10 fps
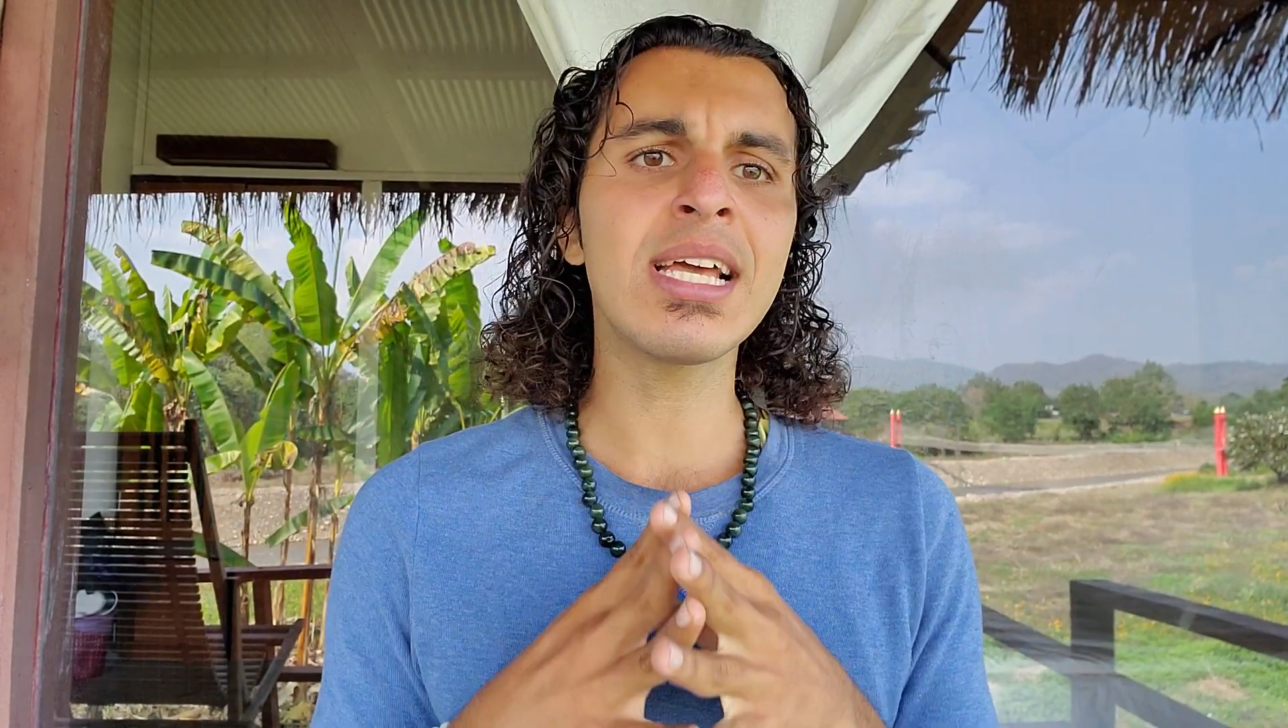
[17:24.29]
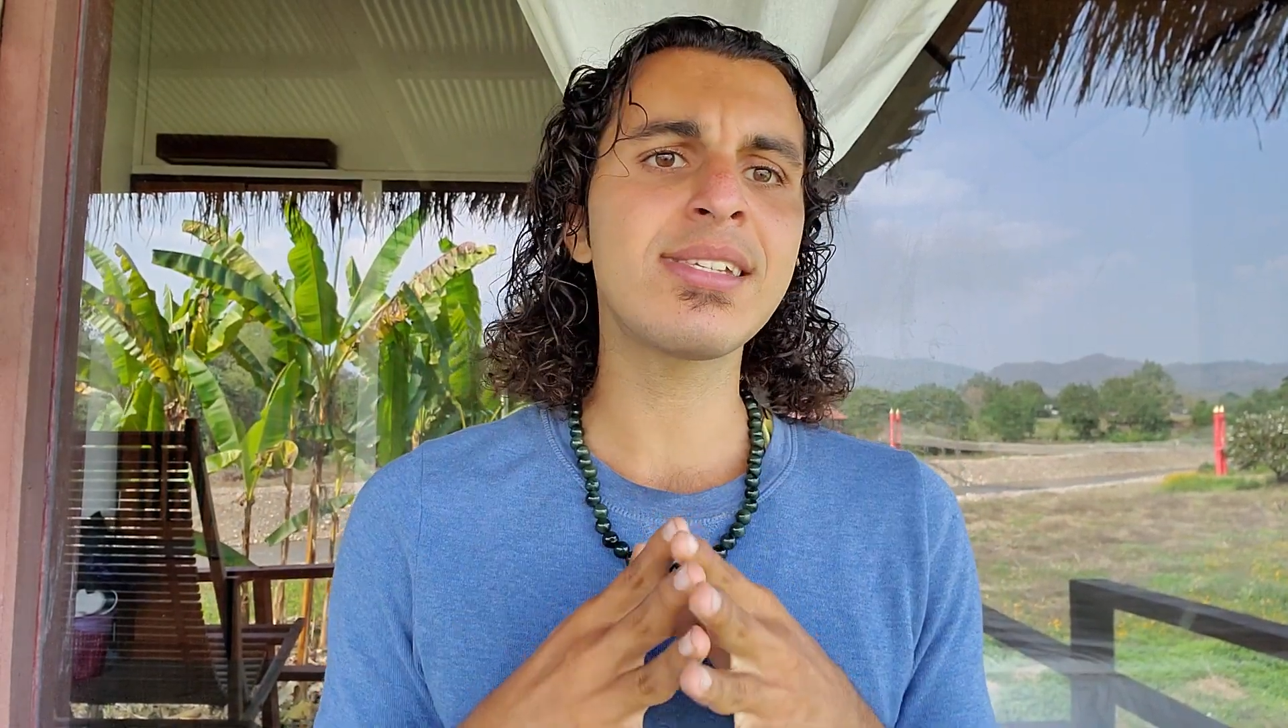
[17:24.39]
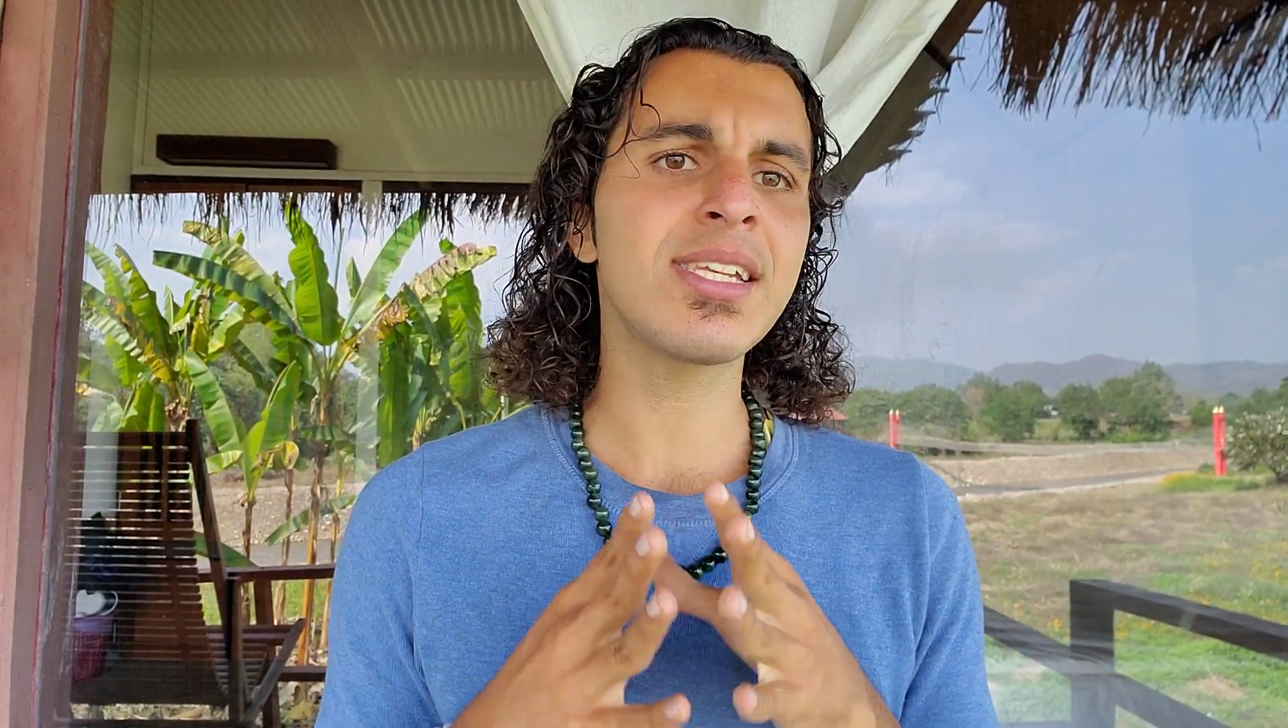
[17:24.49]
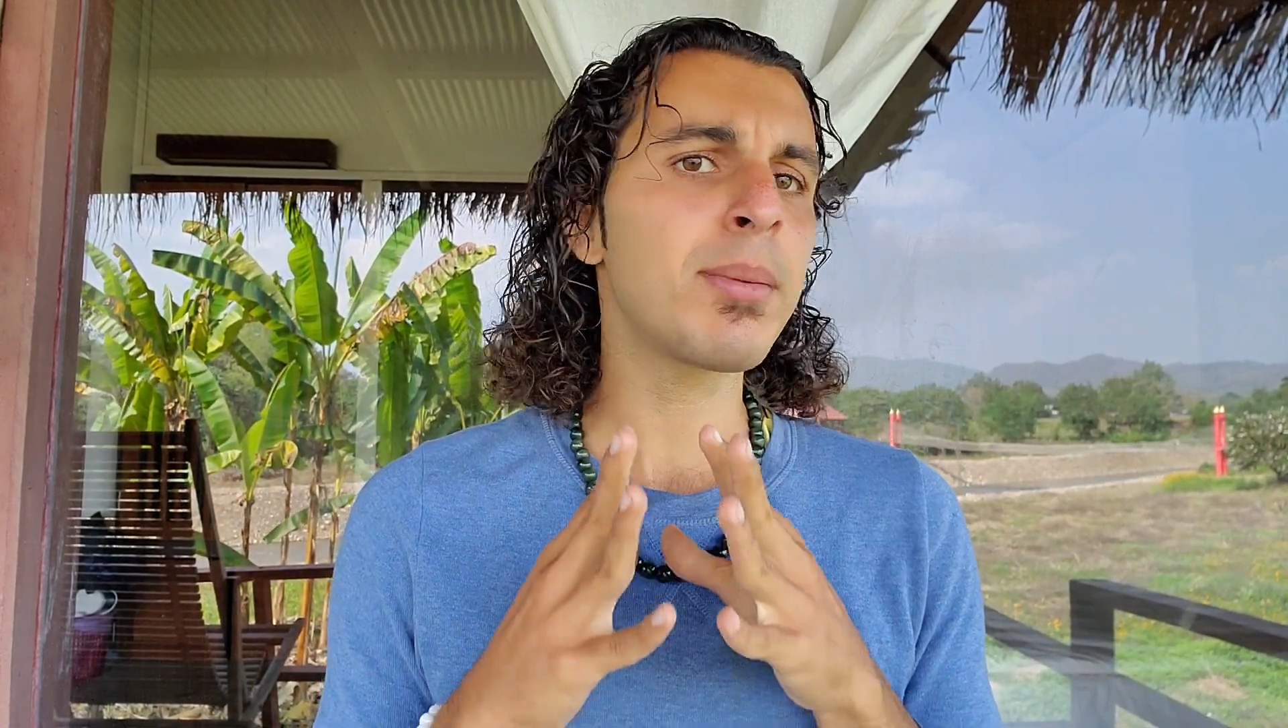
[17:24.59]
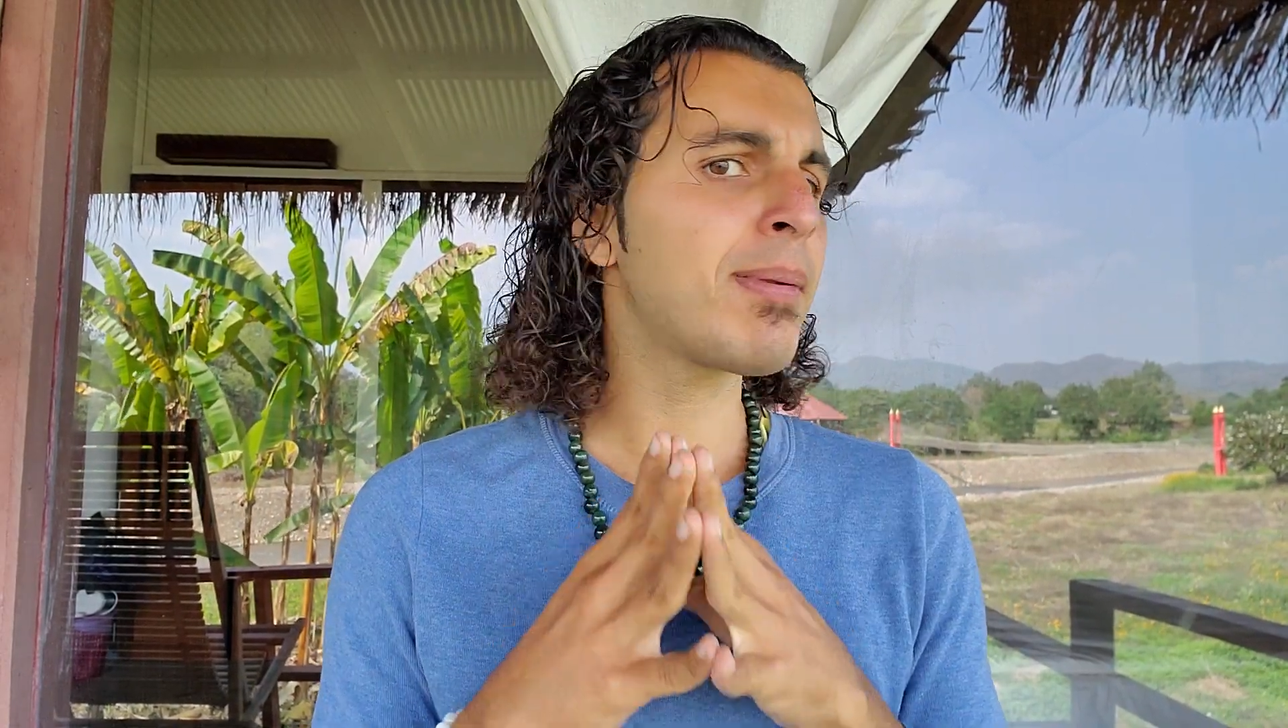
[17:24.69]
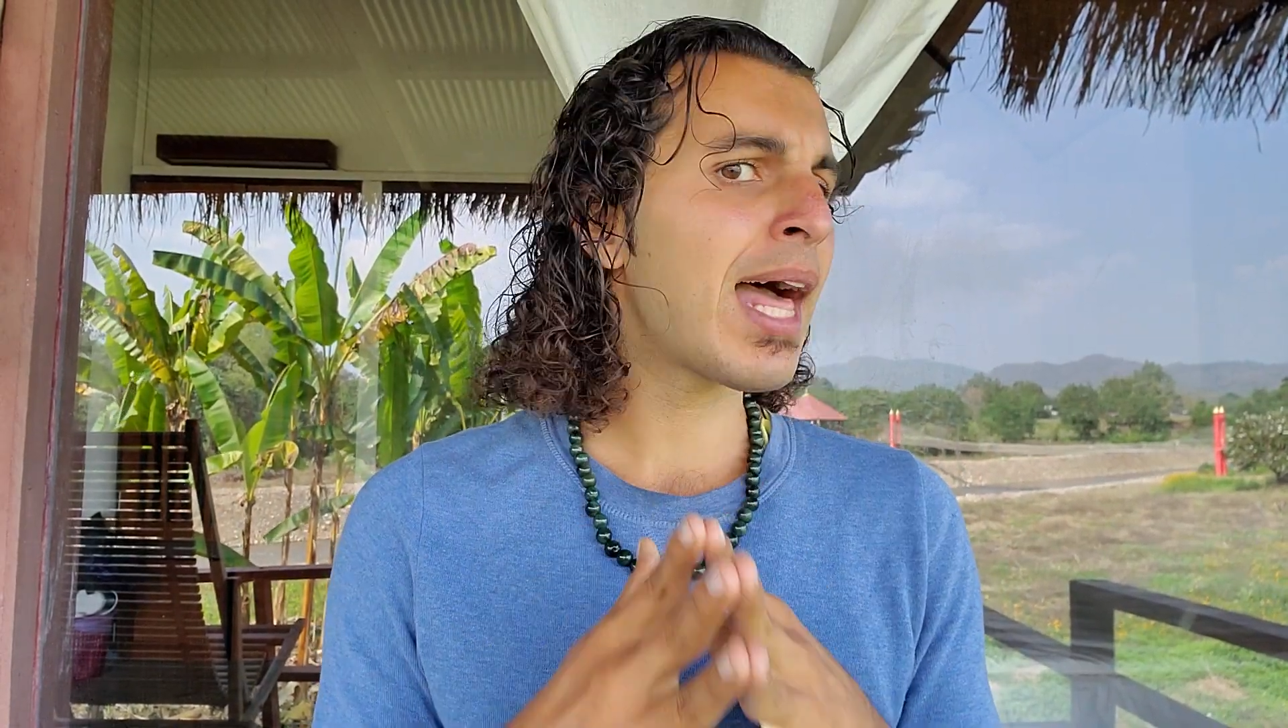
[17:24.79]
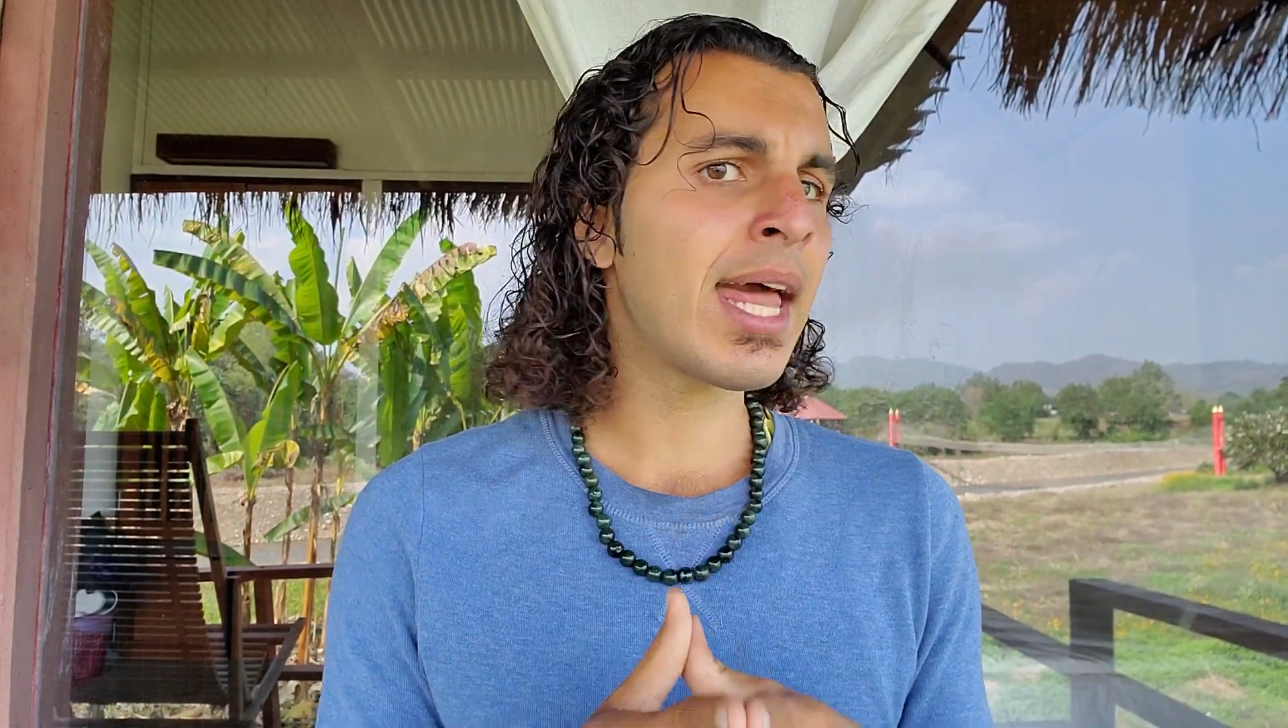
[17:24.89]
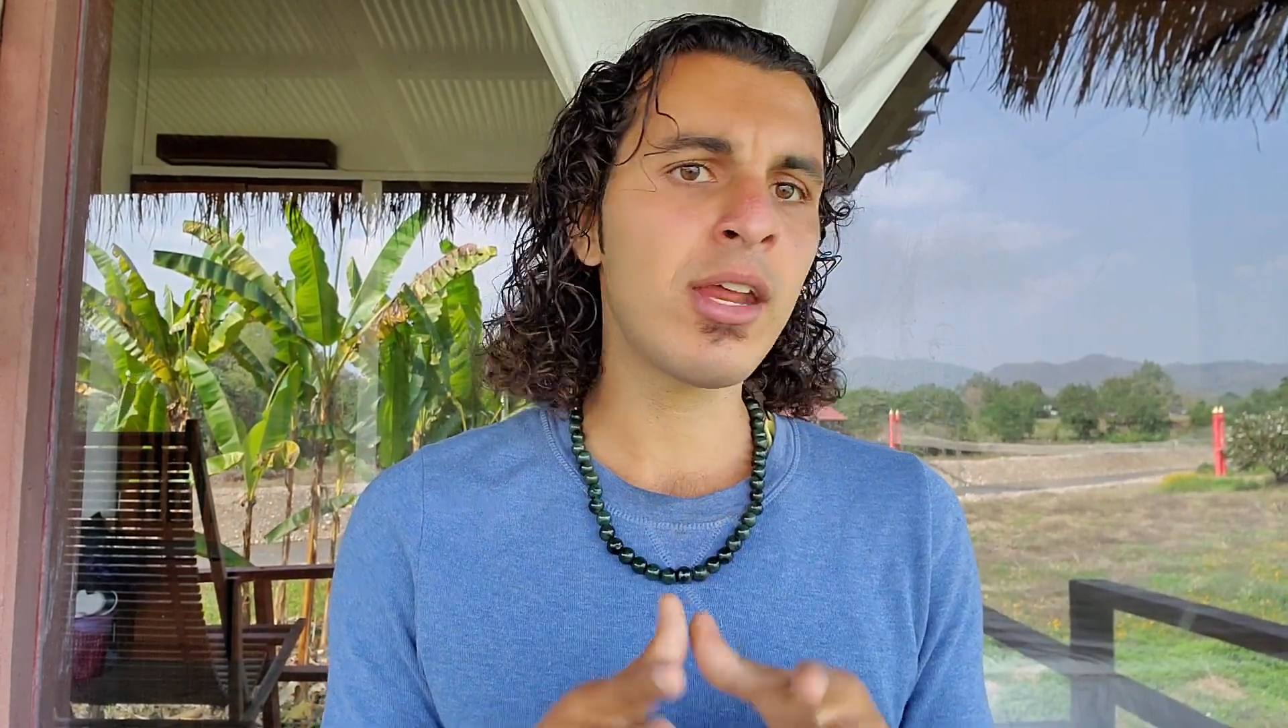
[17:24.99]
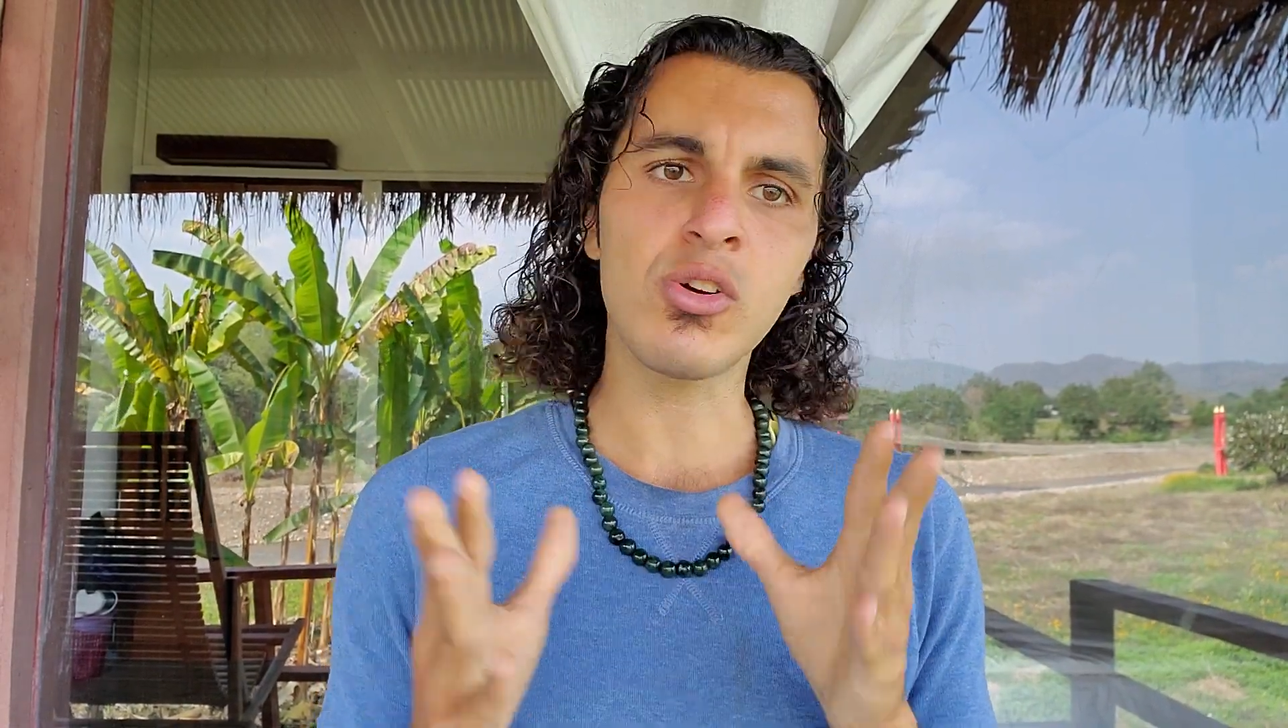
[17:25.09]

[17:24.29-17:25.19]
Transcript: density planet